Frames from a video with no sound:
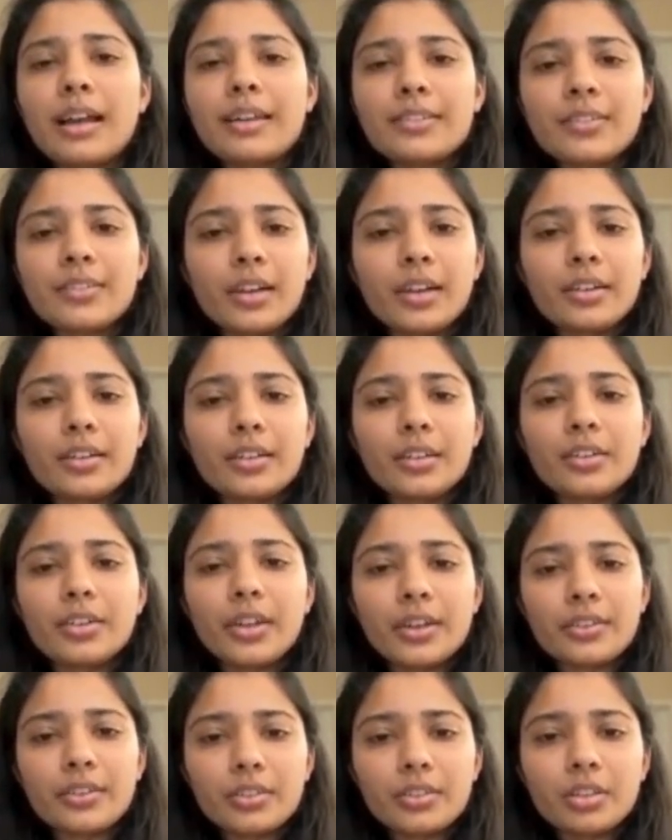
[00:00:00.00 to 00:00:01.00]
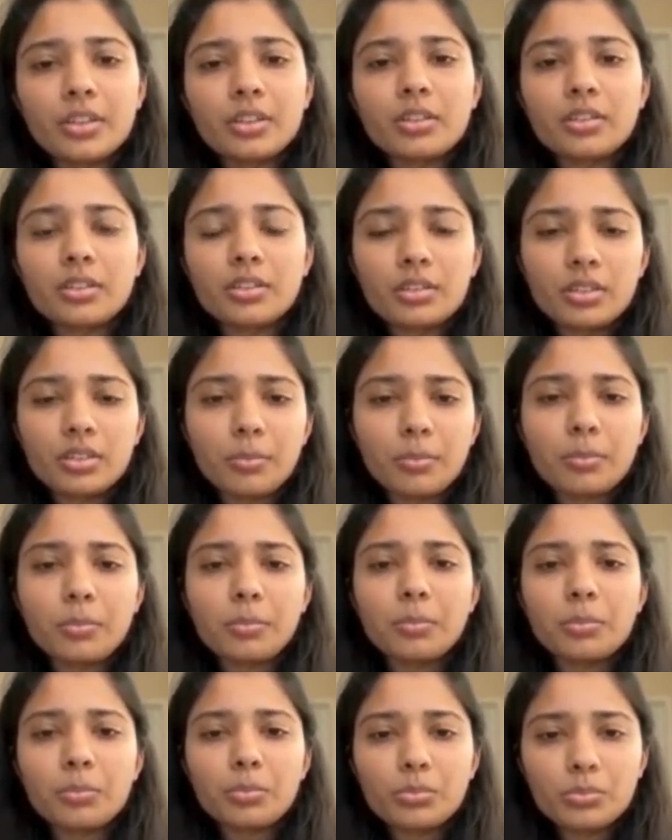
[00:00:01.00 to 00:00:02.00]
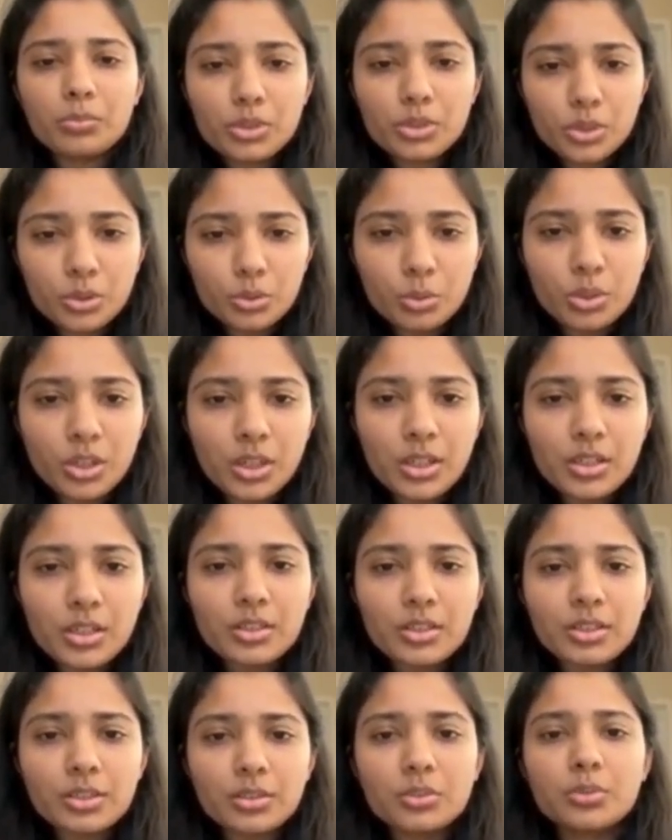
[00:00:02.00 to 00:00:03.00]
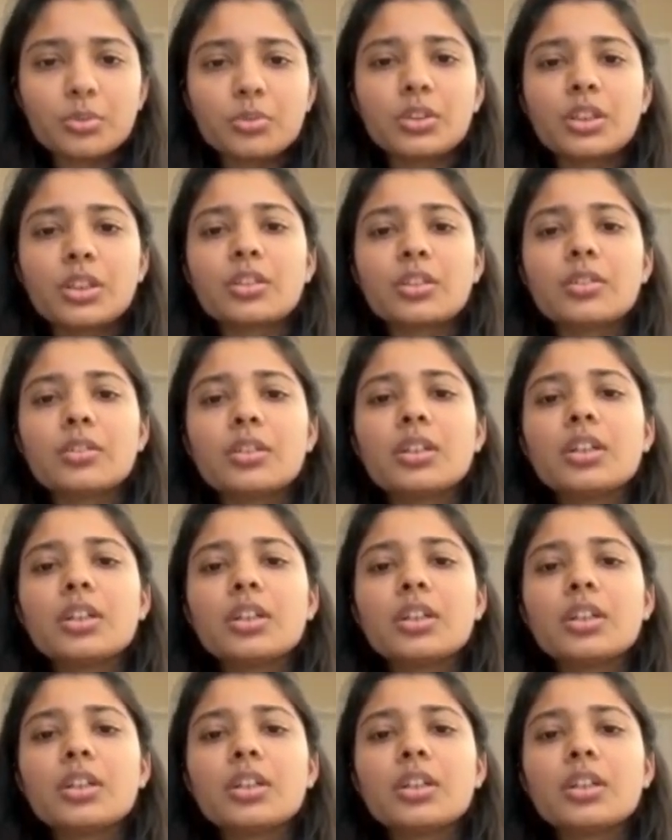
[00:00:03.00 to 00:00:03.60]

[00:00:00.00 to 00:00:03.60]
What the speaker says: started texting some students who